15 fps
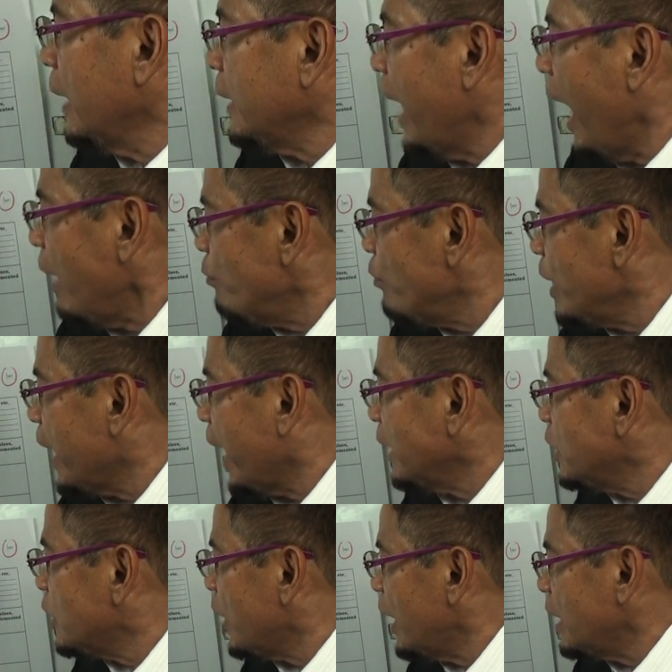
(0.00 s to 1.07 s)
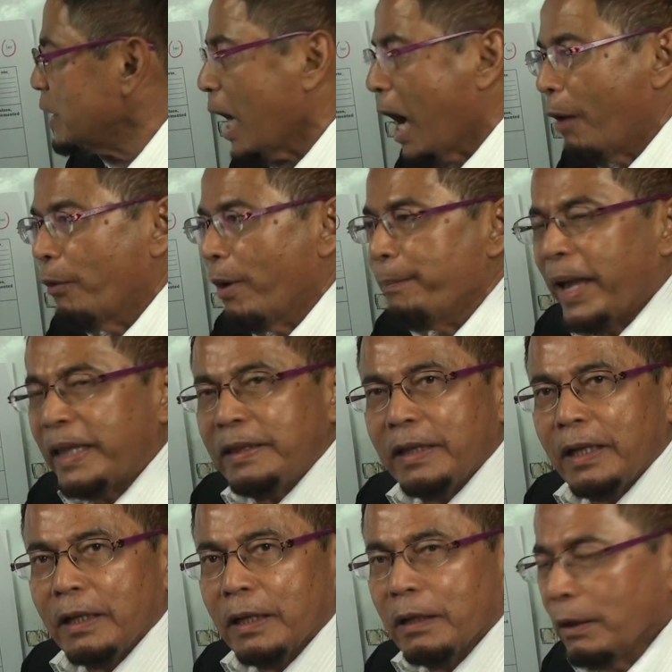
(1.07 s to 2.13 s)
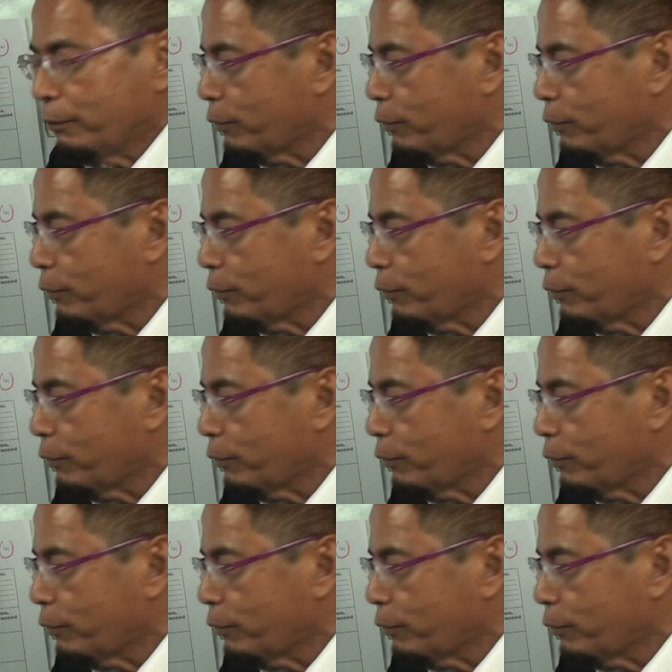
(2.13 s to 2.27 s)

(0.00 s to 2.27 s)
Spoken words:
Then we can change our mental